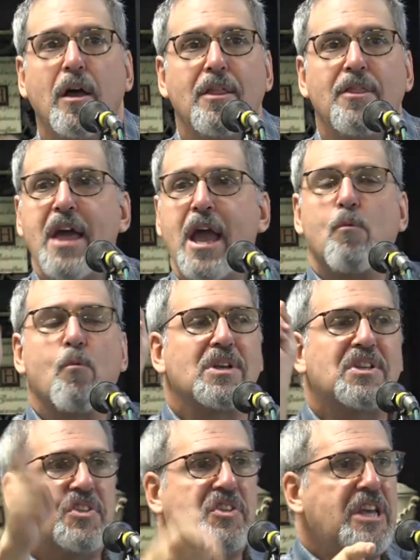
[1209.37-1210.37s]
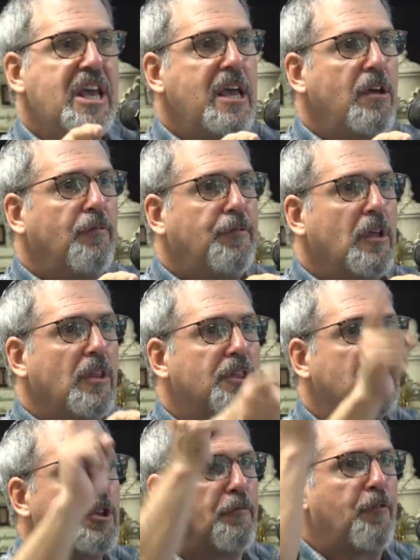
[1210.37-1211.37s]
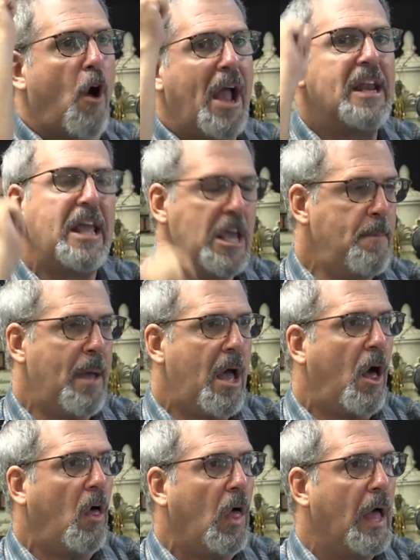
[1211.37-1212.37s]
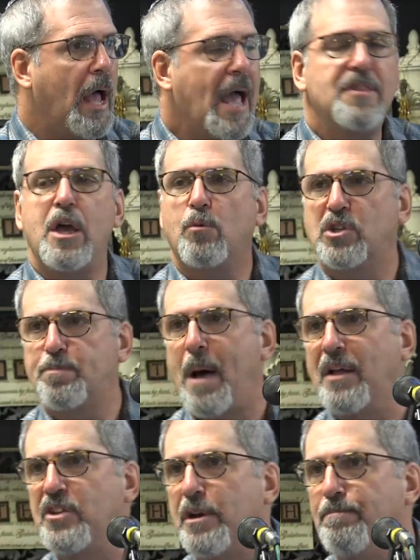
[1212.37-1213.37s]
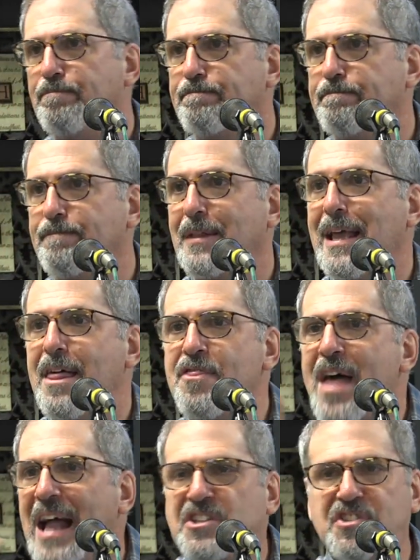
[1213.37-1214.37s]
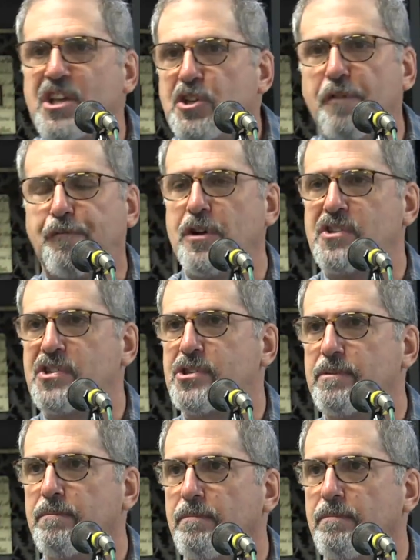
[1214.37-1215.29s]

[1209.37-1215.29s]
They received the divine email and they responded. That's the difference.